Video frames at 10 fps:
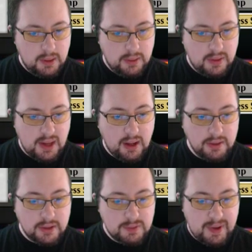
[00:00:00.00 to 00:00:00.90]
The
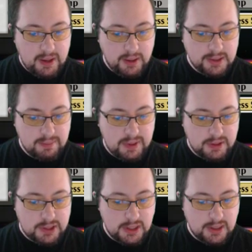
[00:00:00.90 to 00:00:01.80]
Elder Spell is a bit
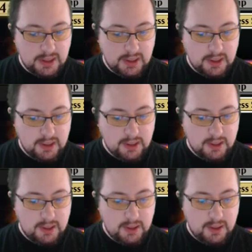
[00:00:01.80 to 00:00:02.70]
cheeky,
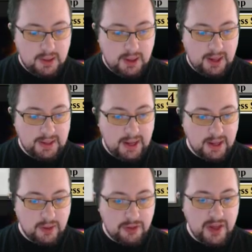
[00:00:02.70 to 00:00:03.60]
and like
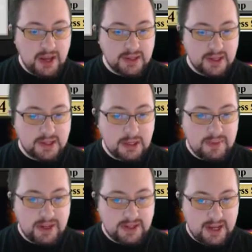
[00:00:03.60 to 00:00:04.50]
the thing is, it's going to
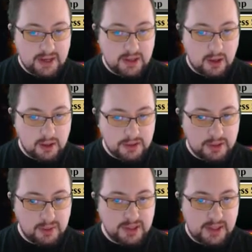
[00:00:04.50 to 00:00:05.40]
be a dead card
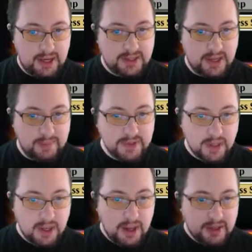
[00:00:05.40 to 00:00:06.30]
to us a lot of times.
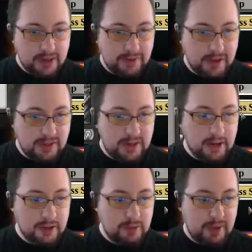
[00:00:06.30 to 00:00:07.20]
So I feel like the
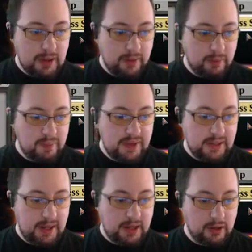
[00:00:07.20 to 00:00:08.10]
Elder Spell would be
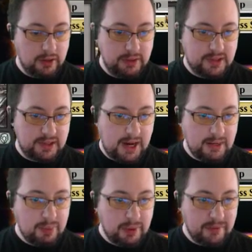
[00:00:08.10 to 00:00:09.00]
like a good
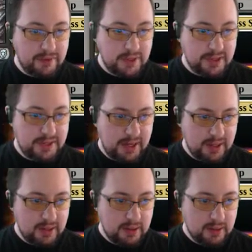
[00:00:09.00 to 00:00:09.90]
sideboard for this
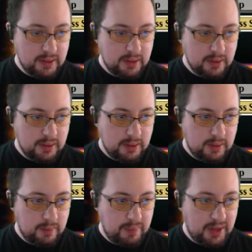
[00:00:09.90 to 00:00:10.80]
deck,
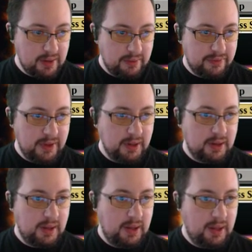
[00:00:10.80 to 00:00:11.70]
but I don't
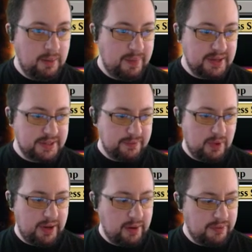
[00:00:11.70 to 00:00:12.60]
think in best of
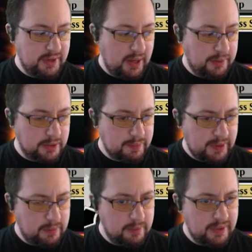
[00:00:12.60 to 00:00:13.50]
one, I don't think Elder
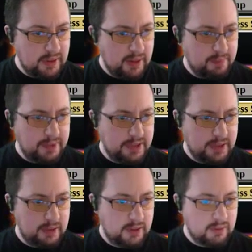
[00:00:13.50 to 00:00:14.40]
Spell would be like
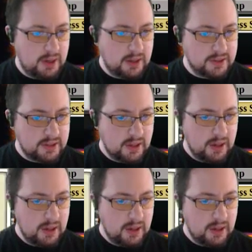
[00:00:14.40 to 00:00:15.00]
particularly great because